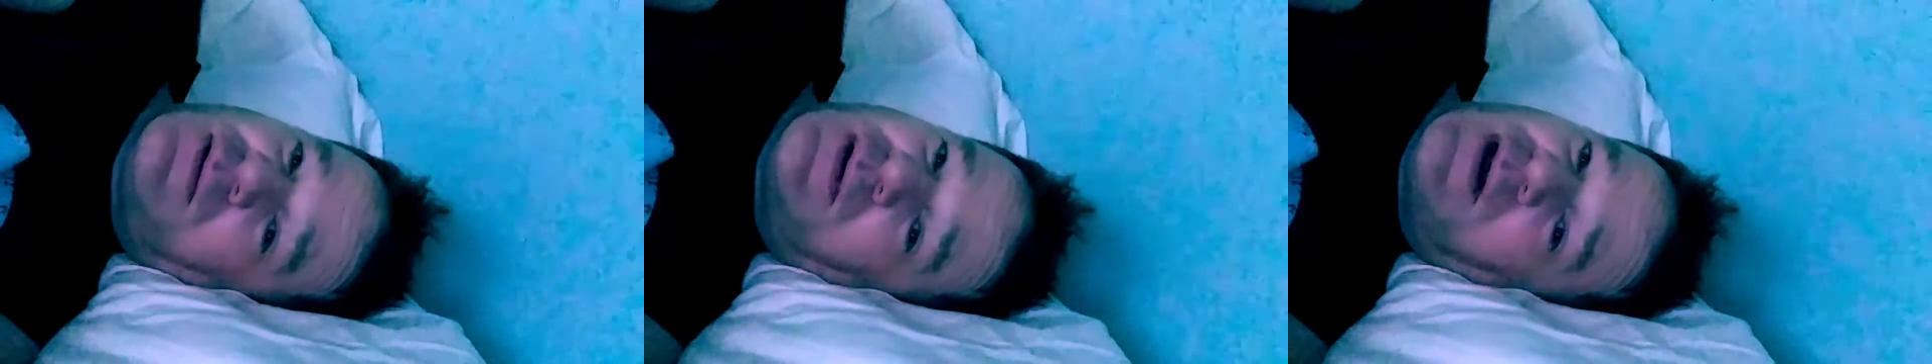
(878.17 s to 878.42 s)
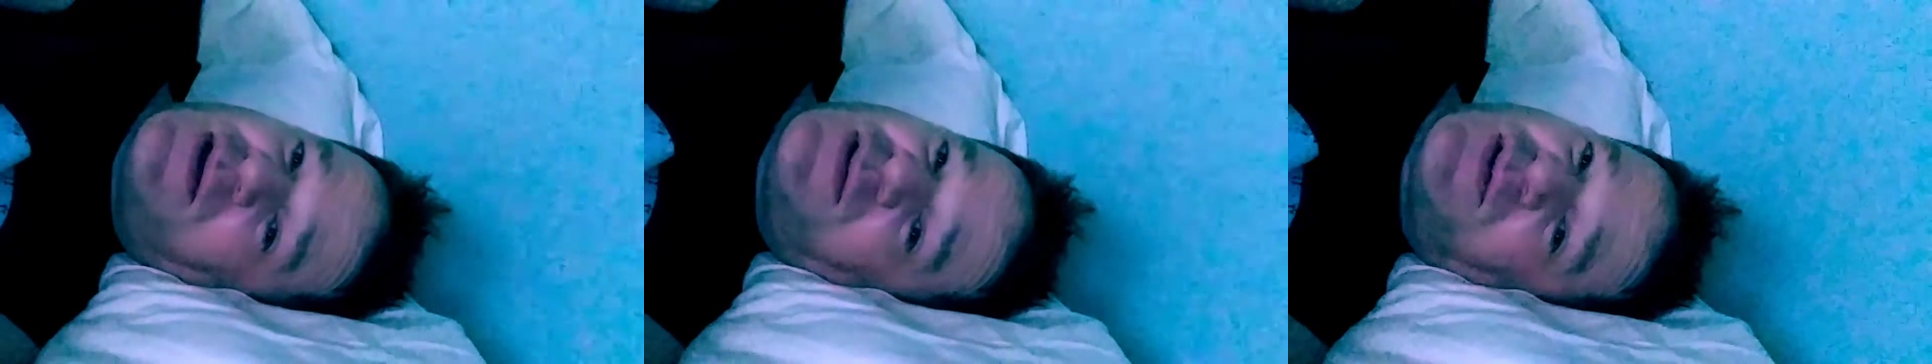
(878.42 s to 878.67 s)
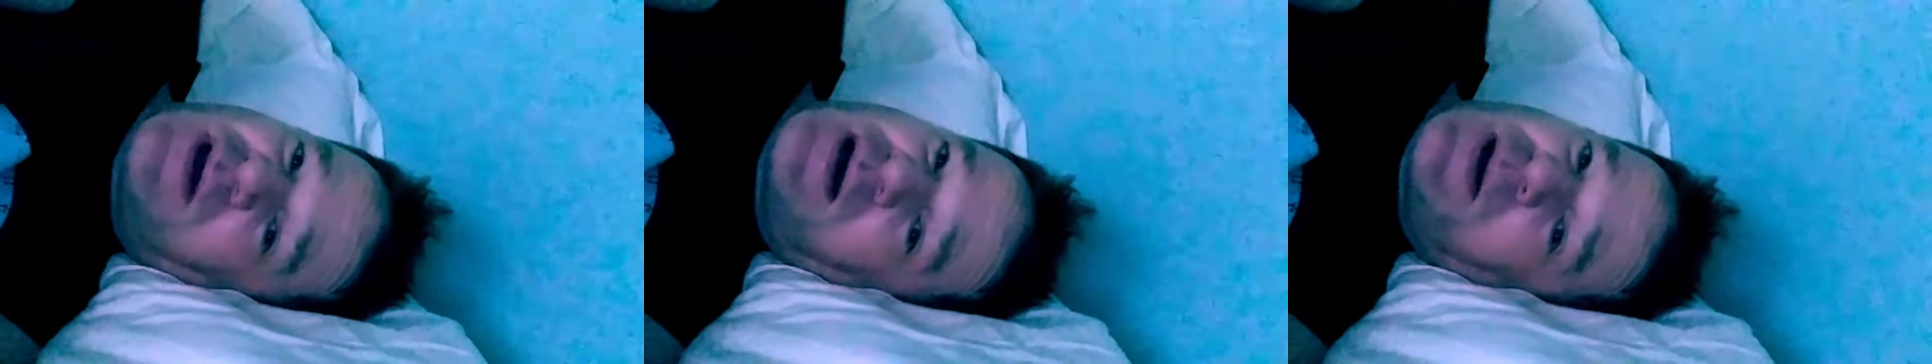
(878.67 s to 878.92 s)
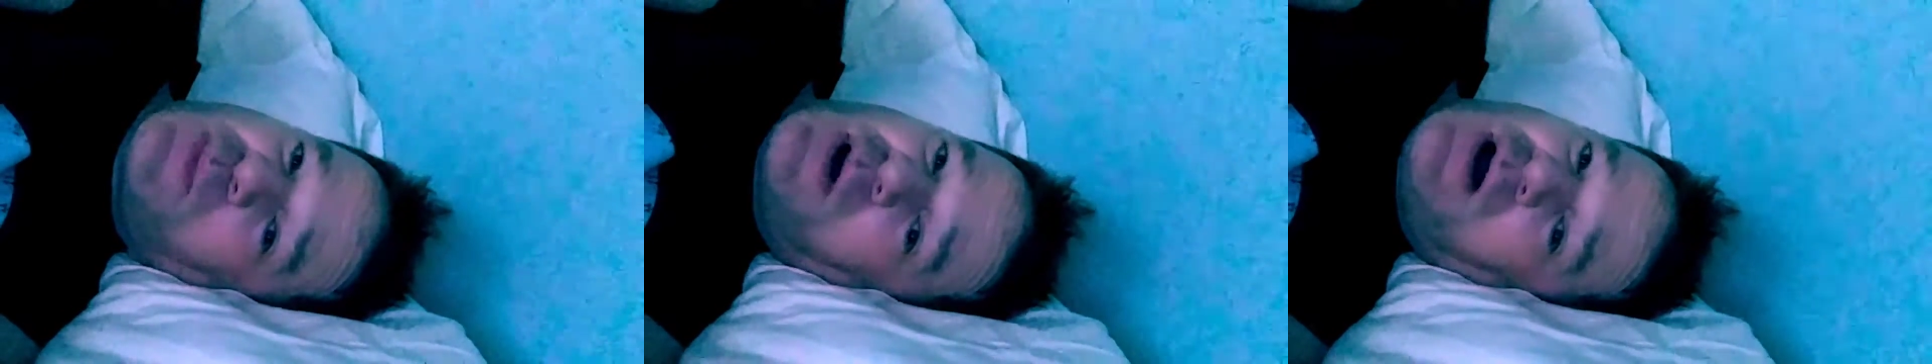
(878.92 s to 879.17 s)
they set
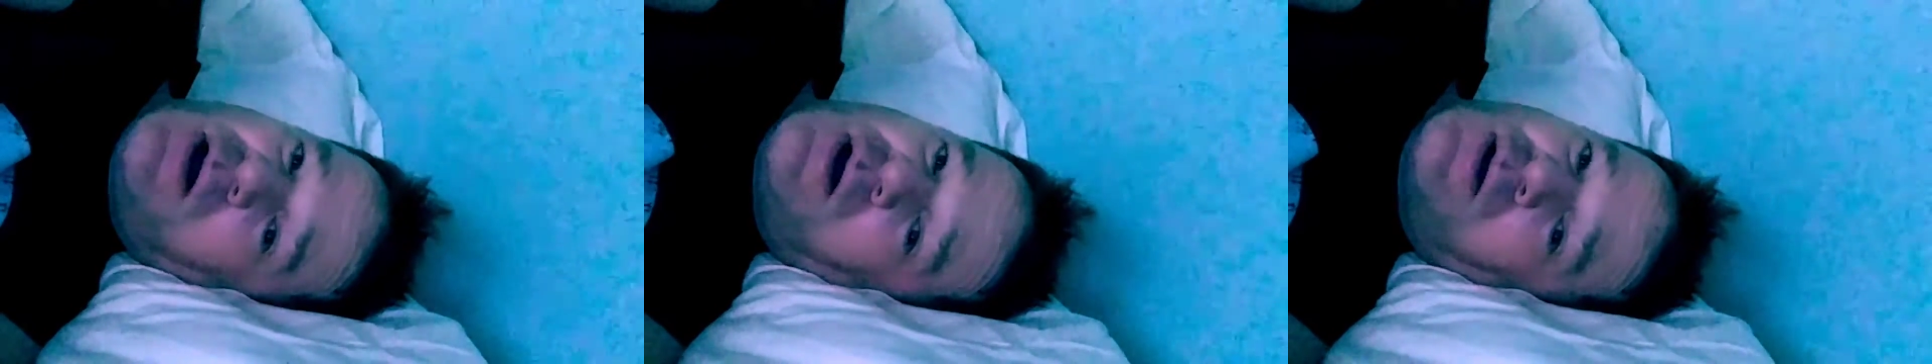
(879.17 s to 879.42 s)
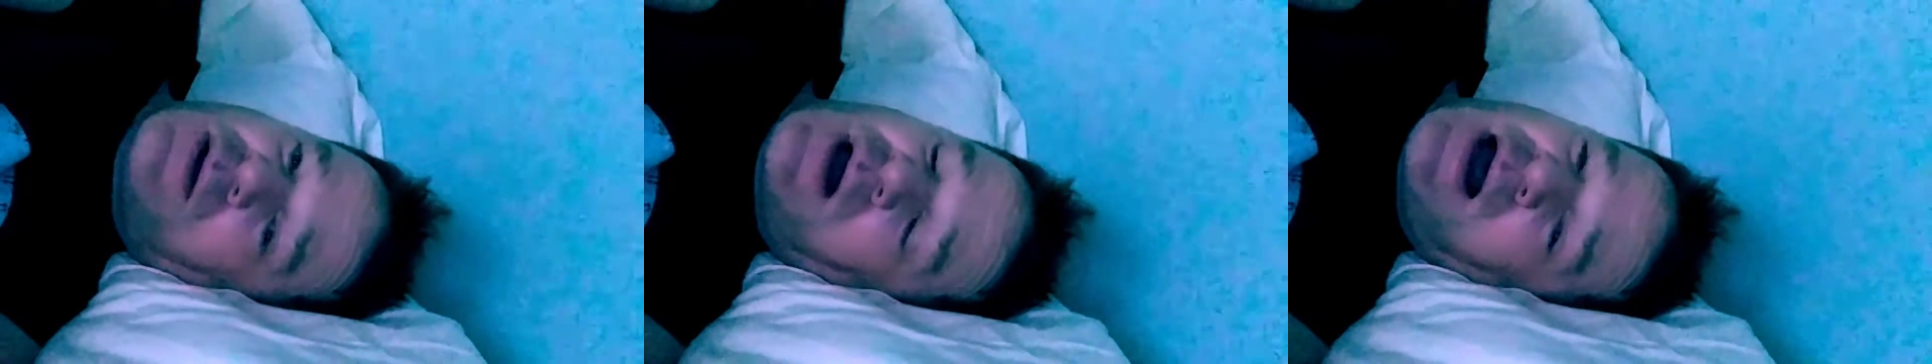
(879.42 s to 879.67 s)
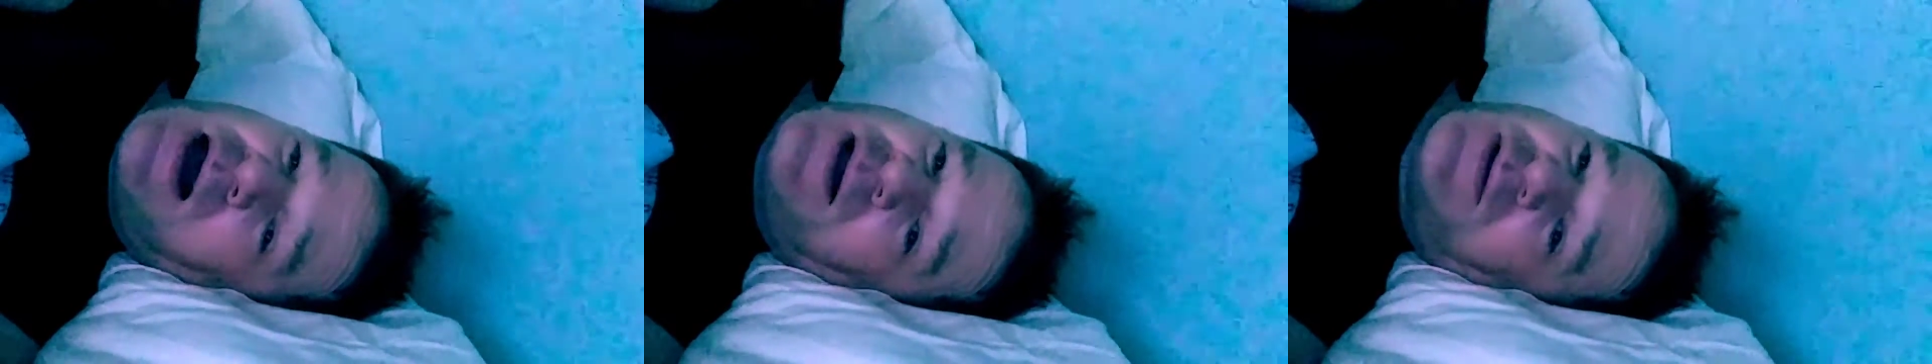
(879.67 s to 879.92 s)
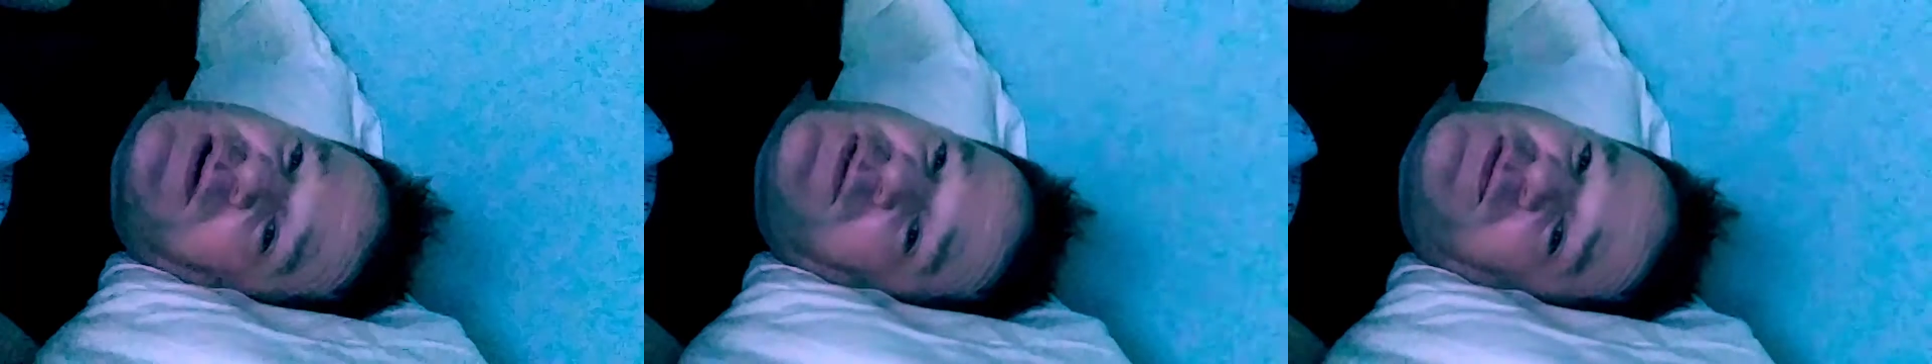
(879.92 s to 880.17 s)
up all
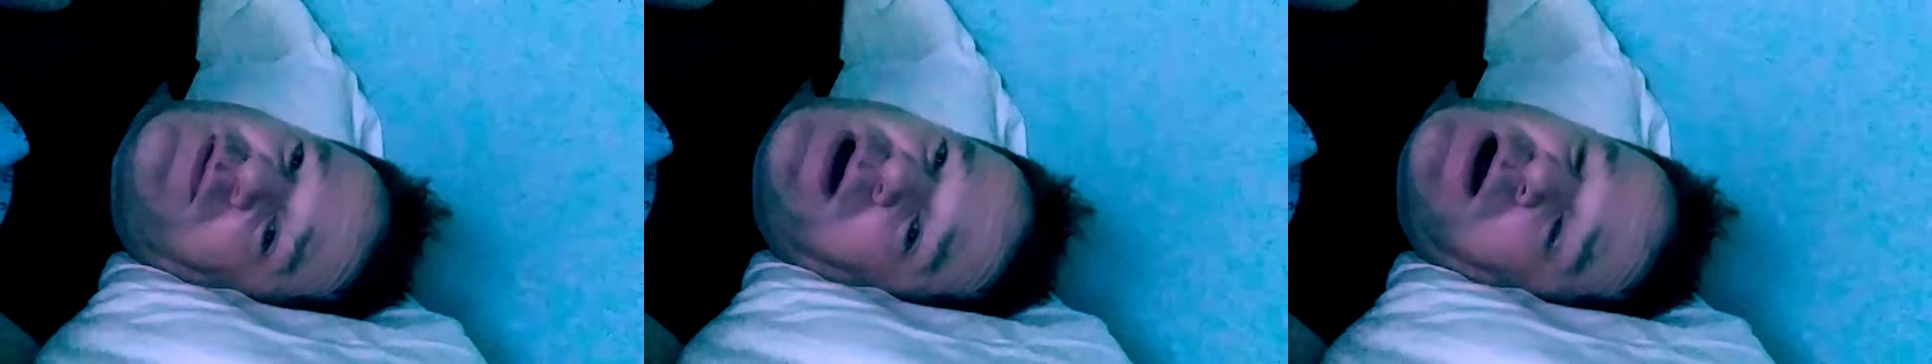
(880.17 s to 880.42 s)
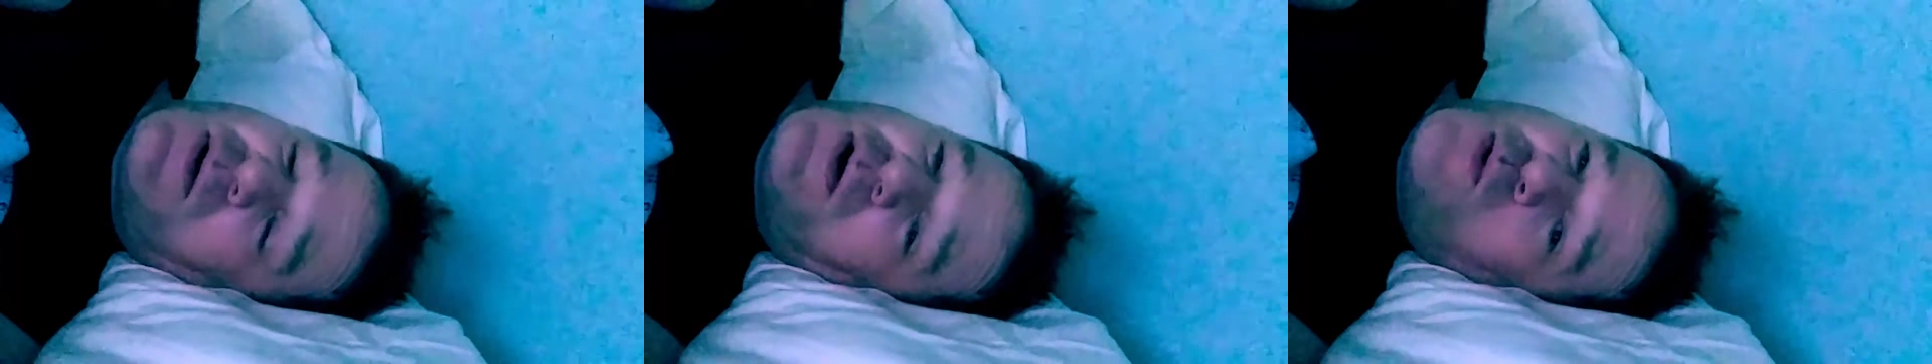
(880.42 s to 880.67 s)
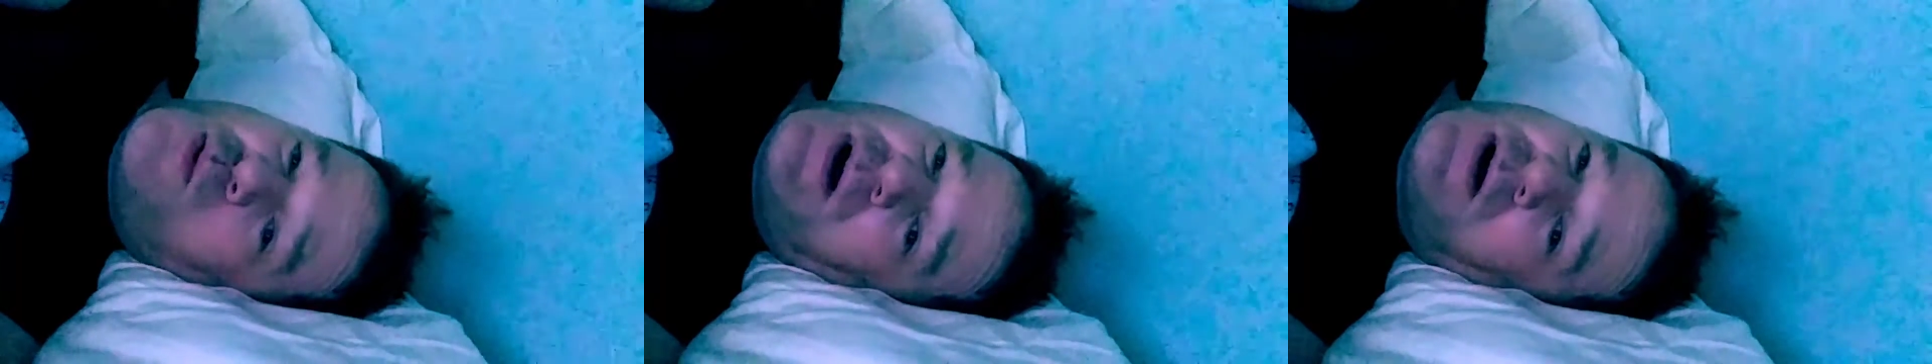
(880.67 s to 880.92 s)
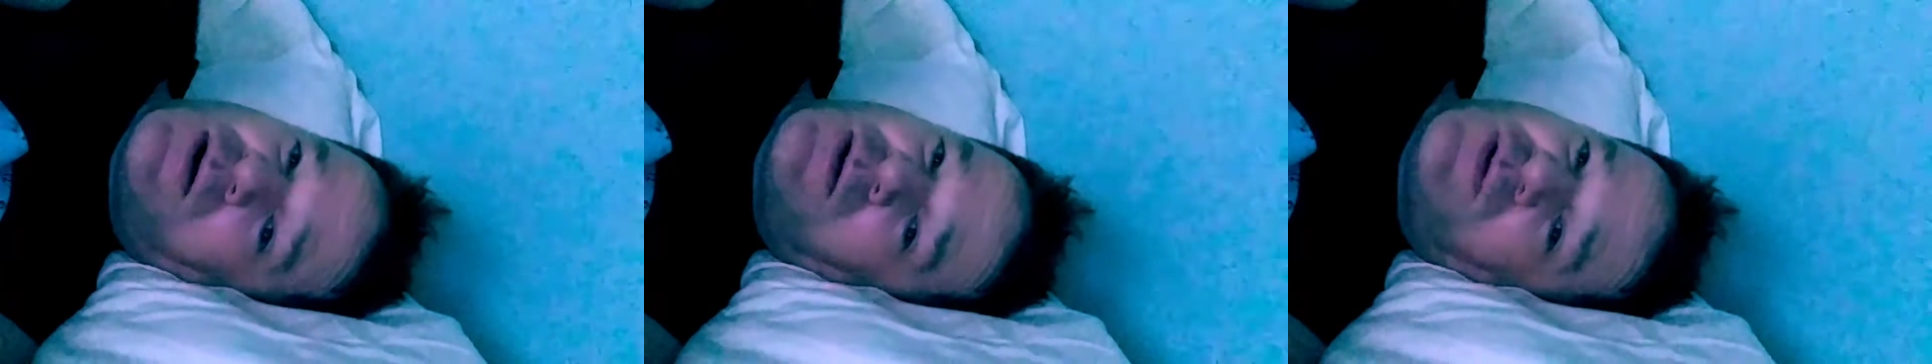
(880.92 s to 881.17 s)
kinds of very
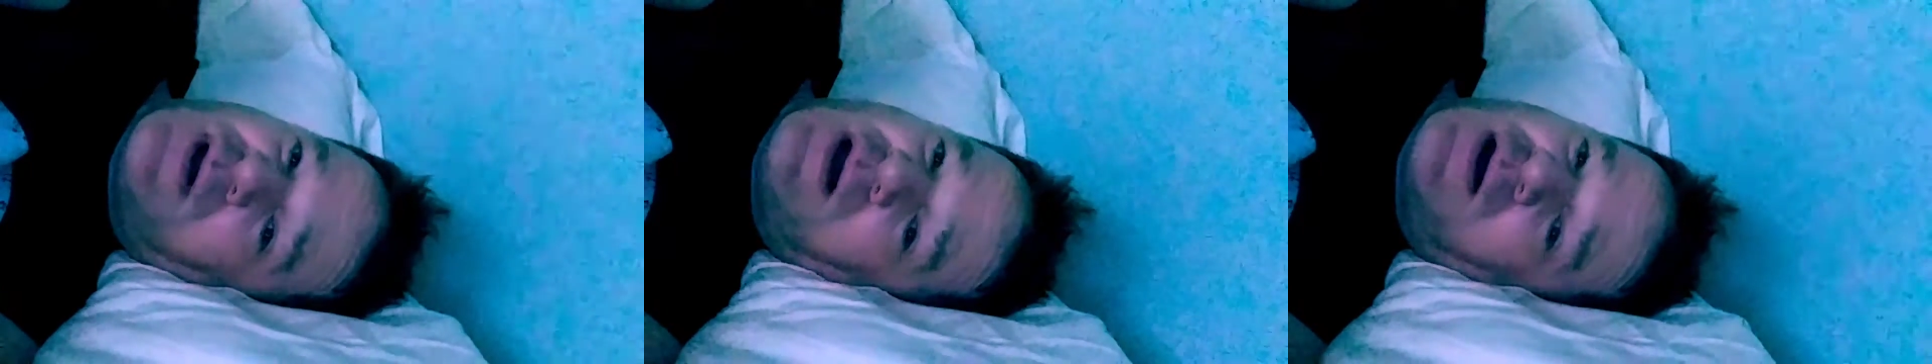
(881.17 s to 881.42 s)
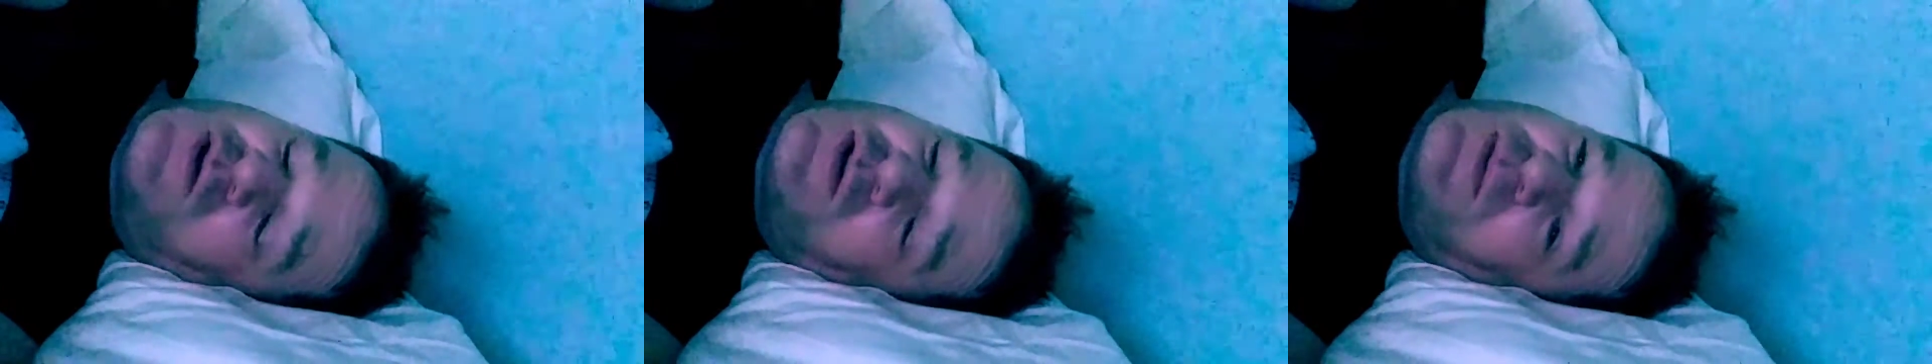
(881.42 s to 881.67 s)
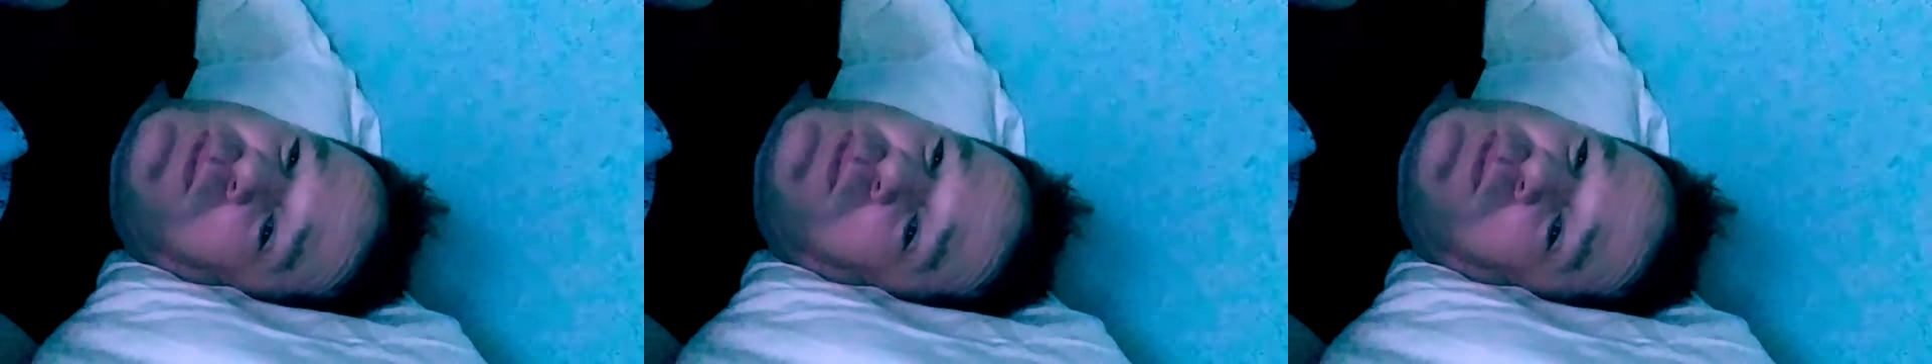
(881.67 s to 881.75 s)
weird things. It